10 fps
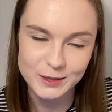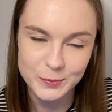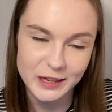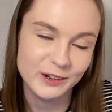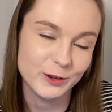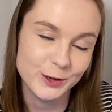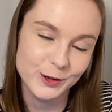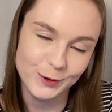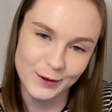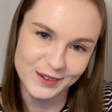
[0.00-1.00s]
depending on
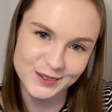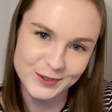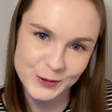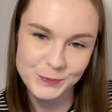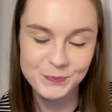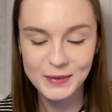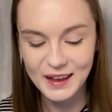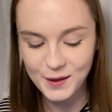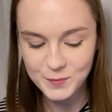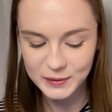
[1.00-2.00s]
who you ask.
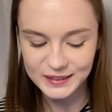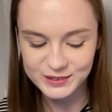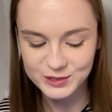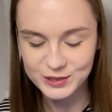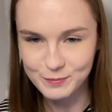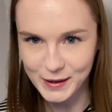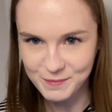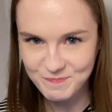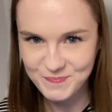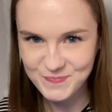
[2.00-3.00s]
But that's just me.